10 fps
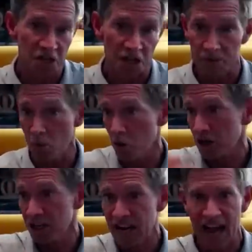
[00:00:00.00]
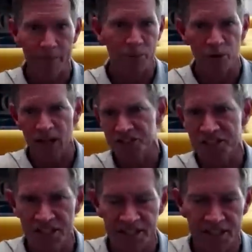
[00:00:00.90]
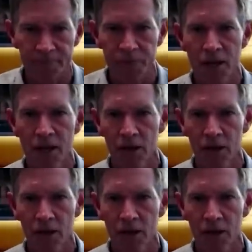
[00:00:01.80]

JP Morgan, Apple. I just did a